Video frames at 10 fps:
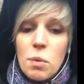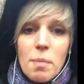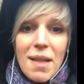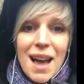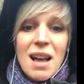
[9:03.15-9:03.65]
What
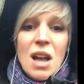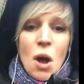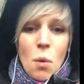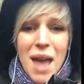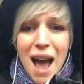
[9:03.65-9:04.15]
about that?
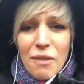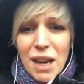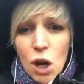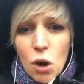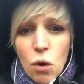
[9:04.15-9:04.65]
We have an
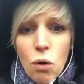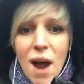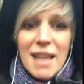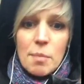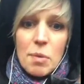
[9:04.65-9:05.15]

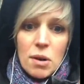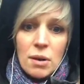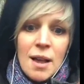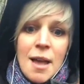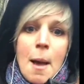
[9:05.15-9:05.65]

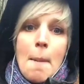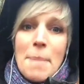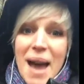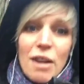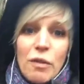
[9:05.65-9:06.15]
incredible
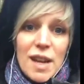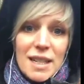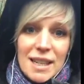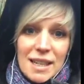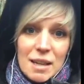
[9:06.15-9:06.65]
benefit
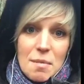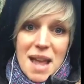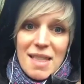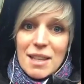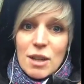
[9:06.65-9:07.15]
system
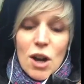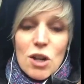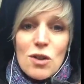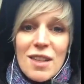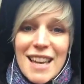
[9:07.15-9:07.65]
in this
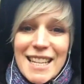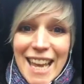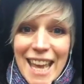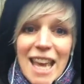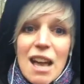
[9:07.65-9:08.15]
country that
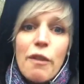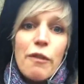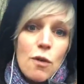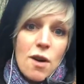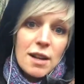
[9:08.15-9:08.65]
is here
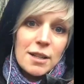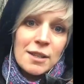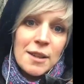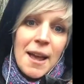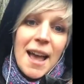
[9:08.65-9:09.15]
for
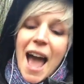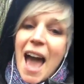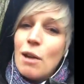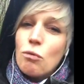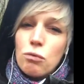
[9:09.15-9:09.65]
us.
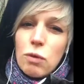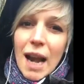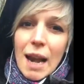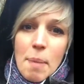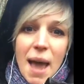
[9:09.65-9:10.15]
And it
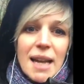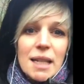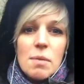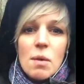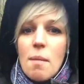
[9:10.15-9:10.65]
really
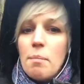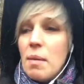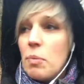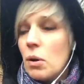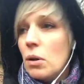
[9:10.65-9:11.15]
pains me when
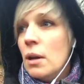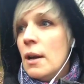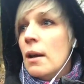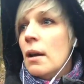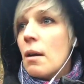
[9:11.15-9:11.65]
people
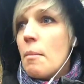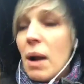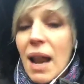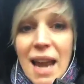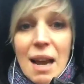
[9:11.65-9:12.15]

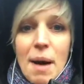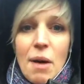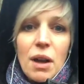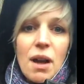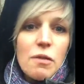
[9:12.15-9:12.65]
complain
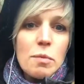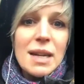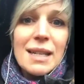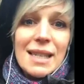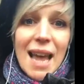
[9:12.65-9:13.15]
about the government
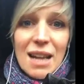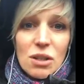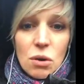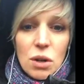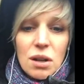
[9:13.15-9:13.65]
and say
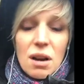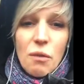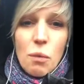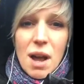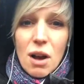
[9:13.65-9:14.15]
it's not good
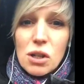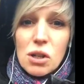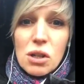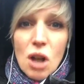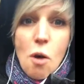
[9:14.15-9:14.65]
enough. We are
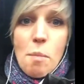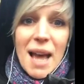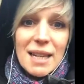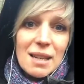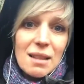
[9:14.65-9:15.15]
so
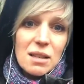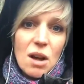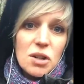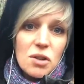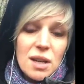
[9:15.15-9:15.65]
blessed in this
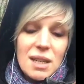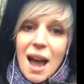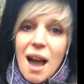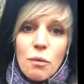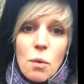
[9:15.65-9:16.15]
country to
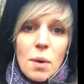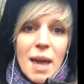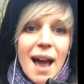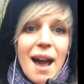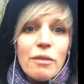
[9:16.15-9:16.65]
have what we
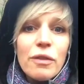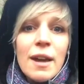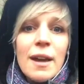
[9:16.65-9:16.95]
have.